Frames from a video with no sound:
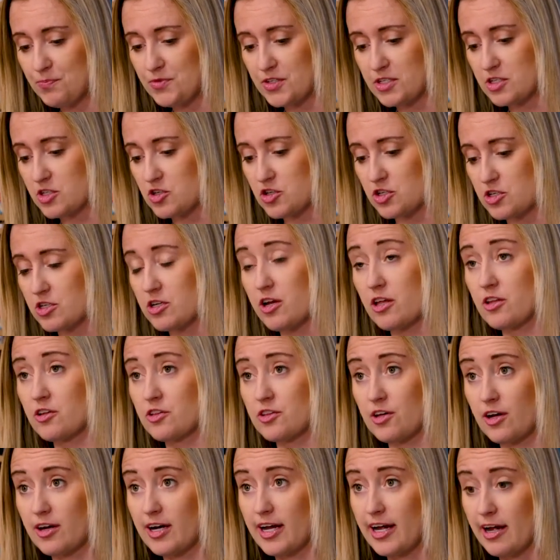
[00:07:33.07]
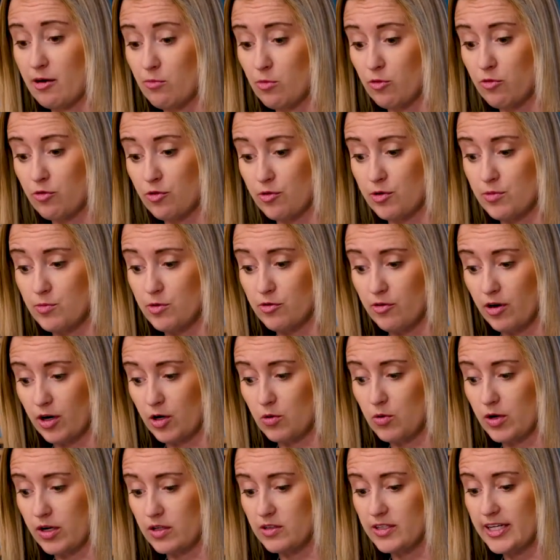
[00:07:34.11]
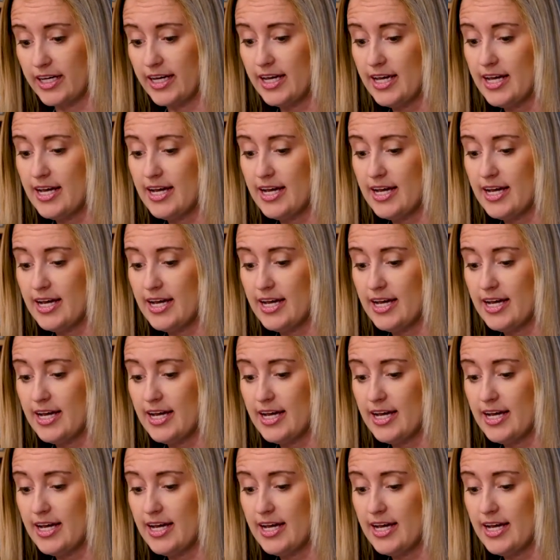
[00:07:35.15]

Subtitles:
this is just another thought I have before we move on quickly.